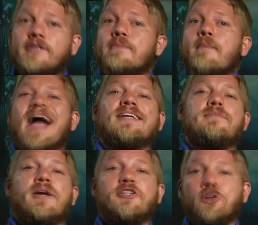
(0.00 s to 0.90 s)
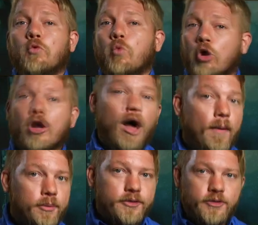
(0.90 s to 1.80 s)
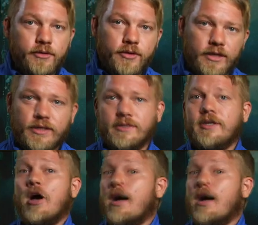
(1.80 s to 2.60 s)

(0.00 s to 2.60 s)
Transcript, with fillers: to maximize your work opportunities and